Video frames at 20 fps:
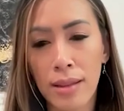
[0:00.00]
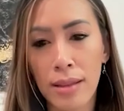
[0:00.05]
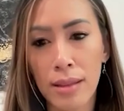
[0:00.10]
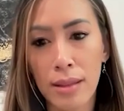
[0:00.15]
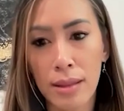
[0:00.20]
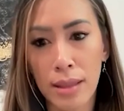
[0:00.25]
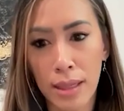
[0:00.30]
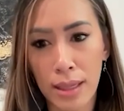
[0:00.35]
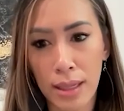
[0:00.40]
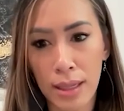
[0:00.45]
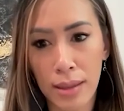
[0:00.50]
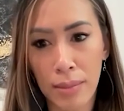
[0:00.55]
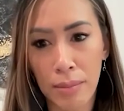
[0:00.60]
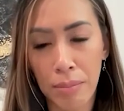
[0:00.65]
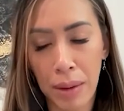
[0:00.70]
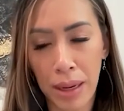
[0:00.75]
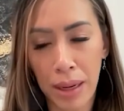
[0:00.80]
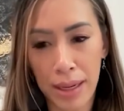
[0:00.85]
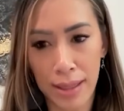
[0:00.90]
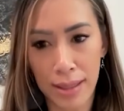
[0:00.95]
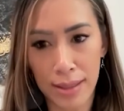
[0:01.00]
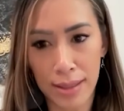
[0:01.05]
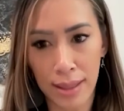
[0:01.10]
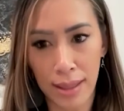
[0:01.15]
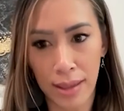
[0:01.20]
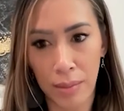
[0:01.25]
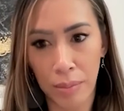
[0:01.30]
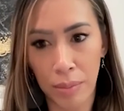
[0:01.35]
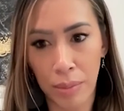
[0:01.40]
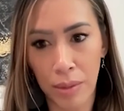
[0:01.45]
lead by
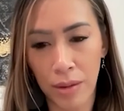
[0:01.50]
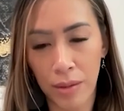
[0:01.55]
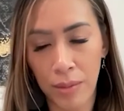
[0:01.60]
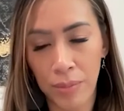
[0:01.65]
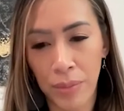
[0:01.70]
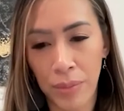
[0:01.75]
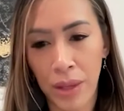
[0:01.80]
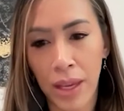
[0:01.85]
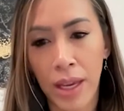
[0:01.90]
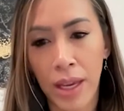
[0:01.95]
example.